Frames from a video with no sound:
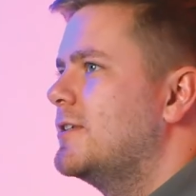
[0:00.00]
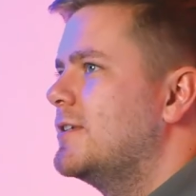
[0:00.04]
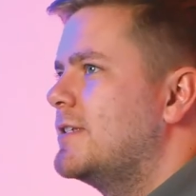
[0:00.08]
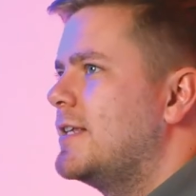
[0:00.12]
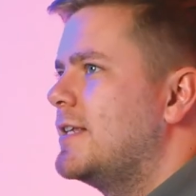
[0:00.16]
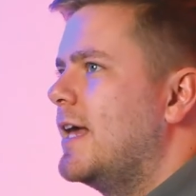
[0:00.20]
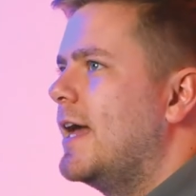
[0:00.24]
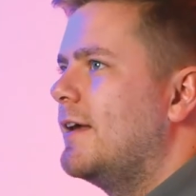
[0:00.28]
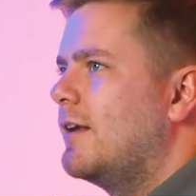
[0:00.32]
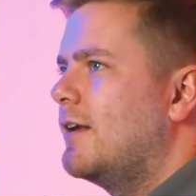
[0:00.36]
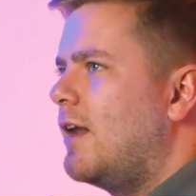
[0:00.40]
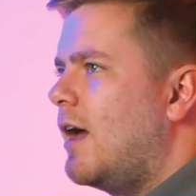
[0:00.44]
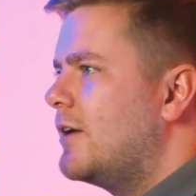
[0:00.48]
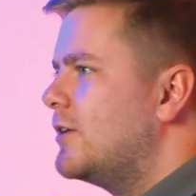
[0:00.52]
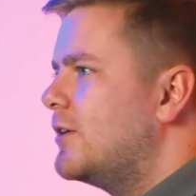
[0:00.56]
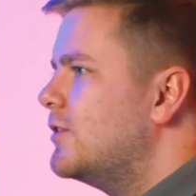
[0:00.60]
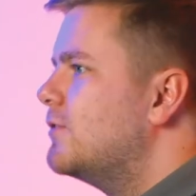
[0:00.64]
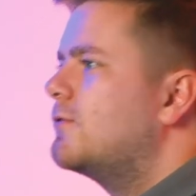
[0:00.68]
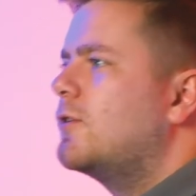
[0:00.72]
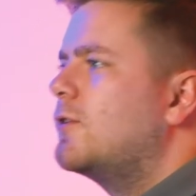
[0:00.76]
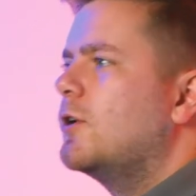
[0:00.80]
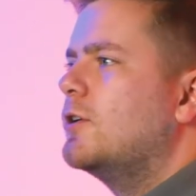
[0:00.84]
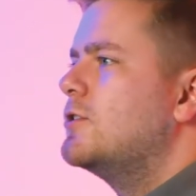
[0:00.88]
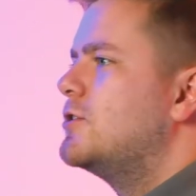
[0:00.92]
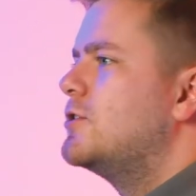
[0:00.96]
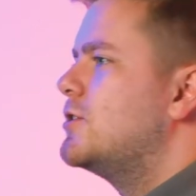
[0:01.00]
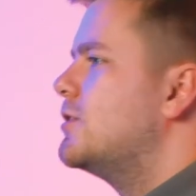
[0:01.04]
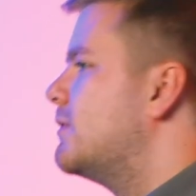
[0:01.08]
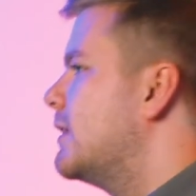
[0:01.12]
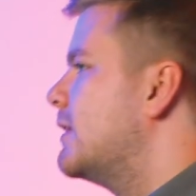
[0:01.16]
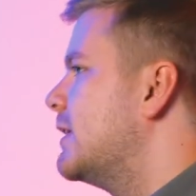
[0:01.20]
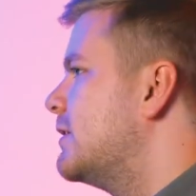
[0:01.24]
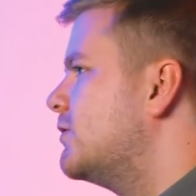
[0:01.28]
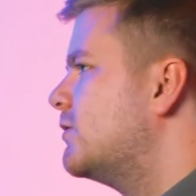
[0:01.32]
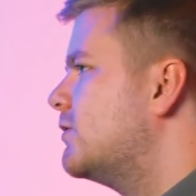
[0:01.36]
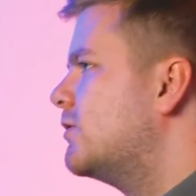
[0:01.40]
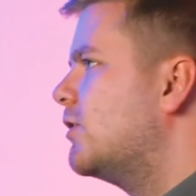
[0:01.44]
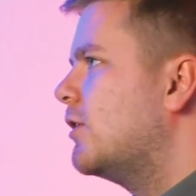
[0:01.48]
that say like you've got to do
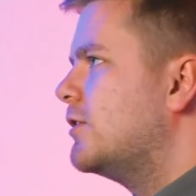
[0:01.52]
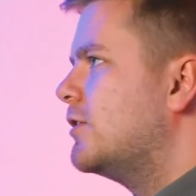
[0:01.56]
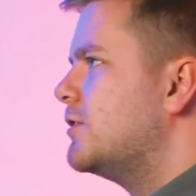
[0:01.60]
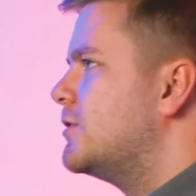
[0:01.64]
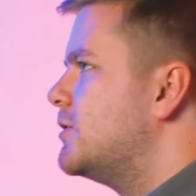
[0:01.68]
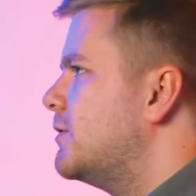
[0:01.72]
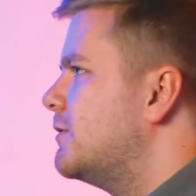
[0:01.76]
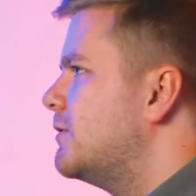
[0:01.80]
this, you've got to yeah.